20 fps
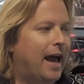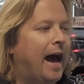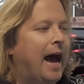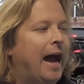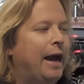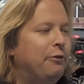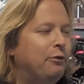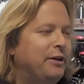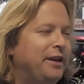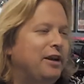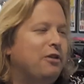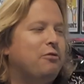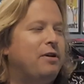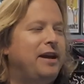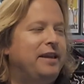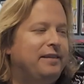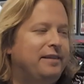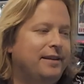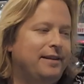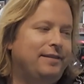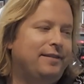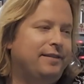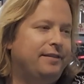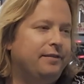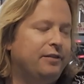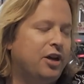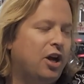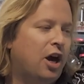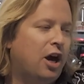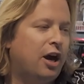I would equate this
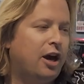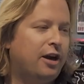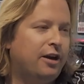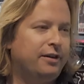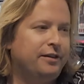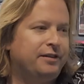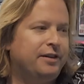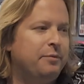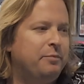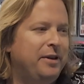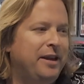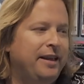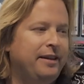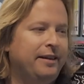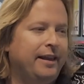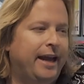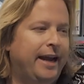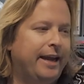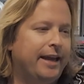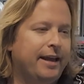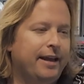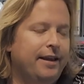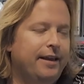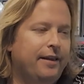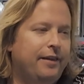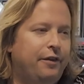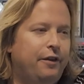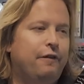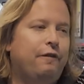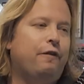car to being like
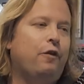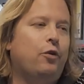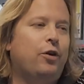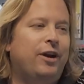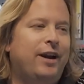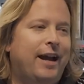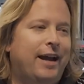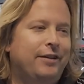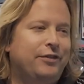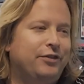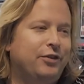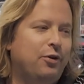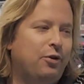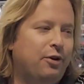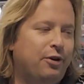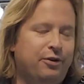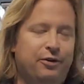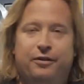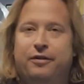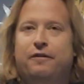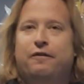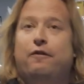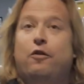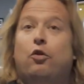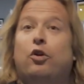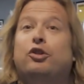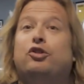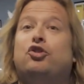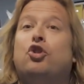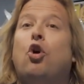the Ford Escort or the
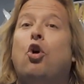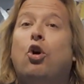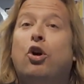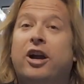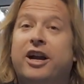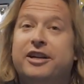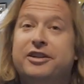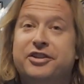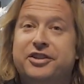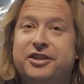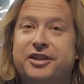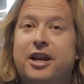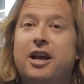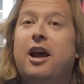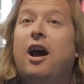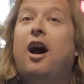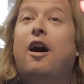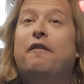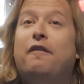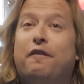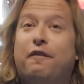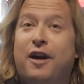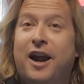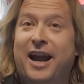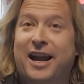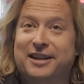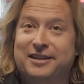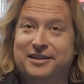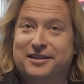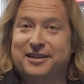Ford Taurus of
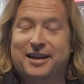France.